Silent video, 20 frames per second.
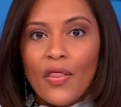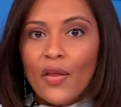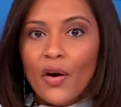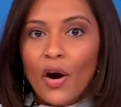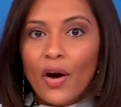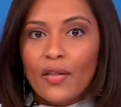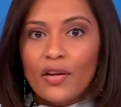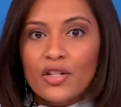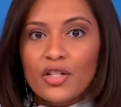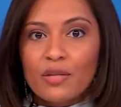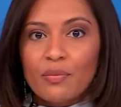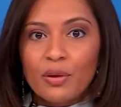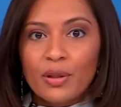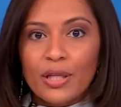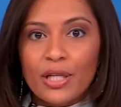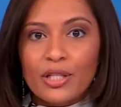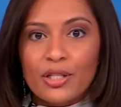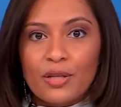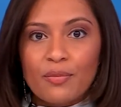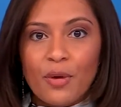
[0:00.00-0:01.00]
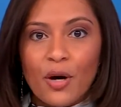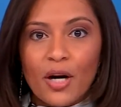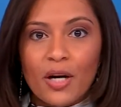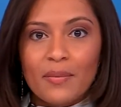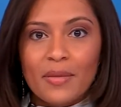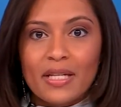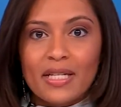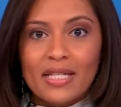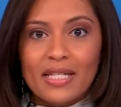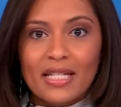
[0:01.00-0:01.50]
The Harlingen Police
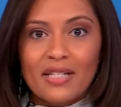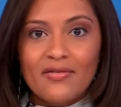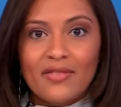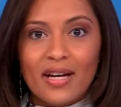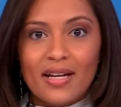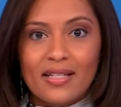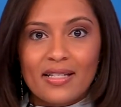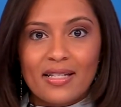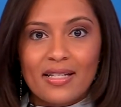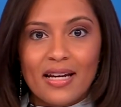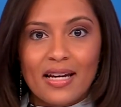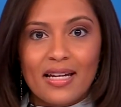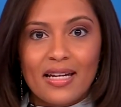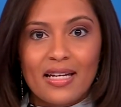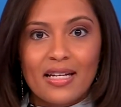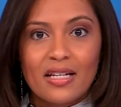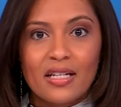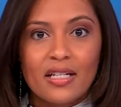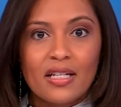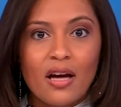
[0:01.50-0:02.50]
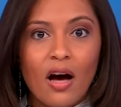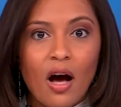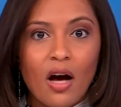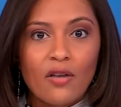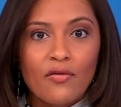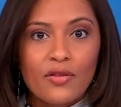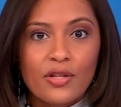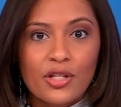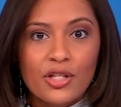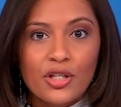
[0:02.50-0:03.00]
Department investigating an
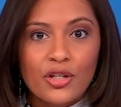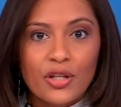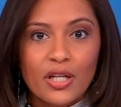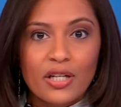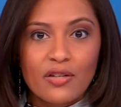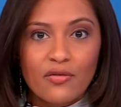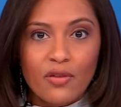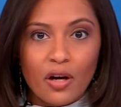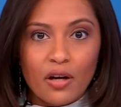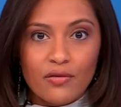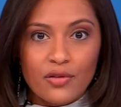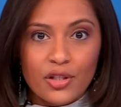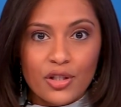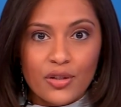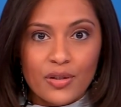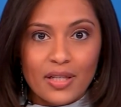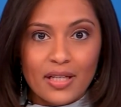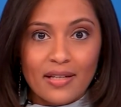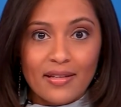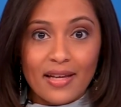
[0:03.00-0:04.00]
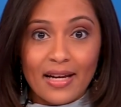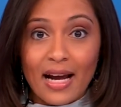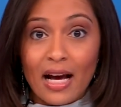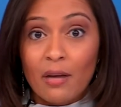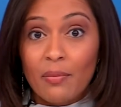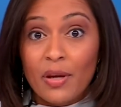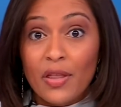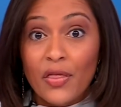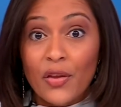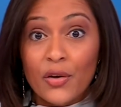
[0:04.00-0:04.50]
officer-involved shooting that
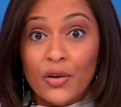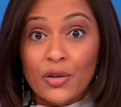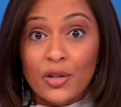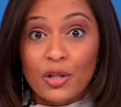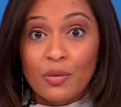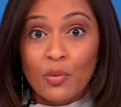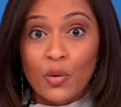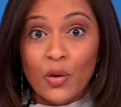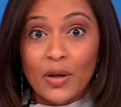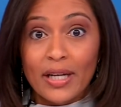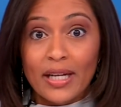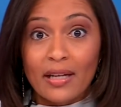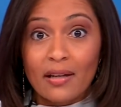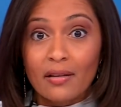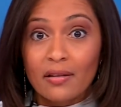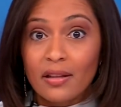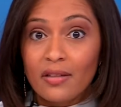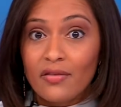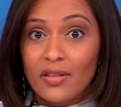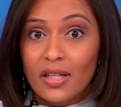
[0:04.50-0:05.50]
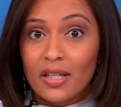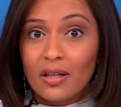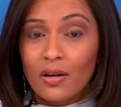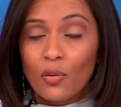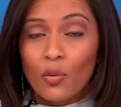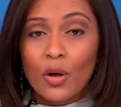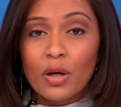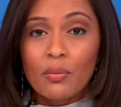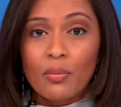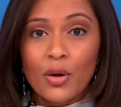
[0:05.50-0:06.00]
happened Thursday morning, leaving
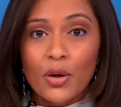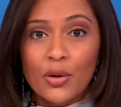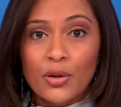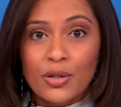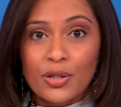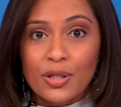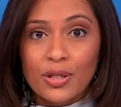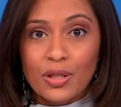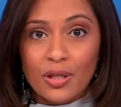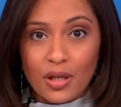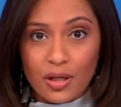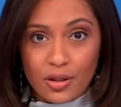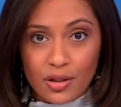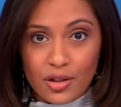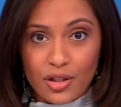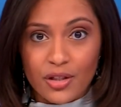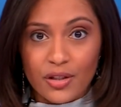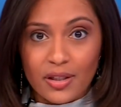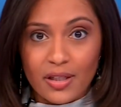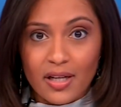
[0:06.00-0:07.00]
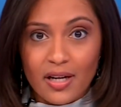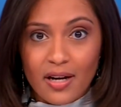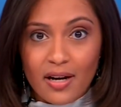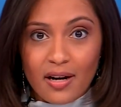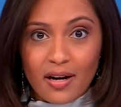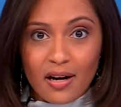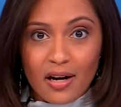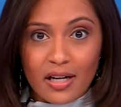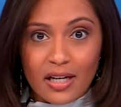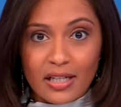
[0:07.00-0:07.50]
one person injured.
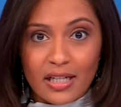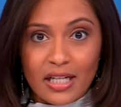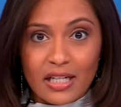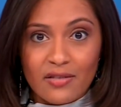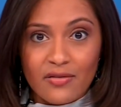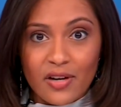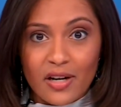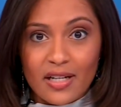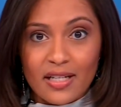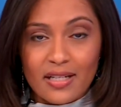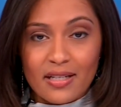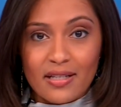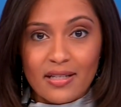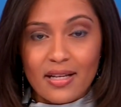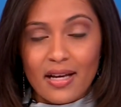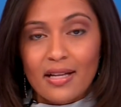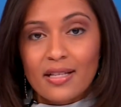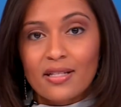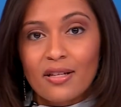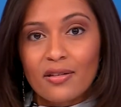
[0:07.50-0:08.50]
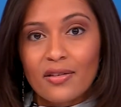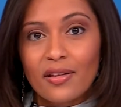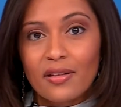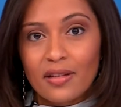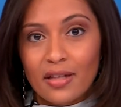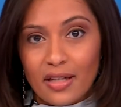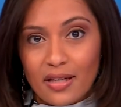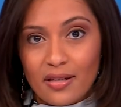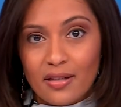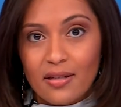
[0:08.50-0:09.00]
Our Karina Vargas has the
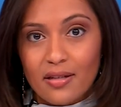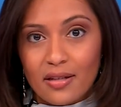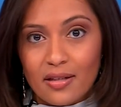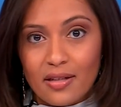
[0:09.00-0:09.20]
latest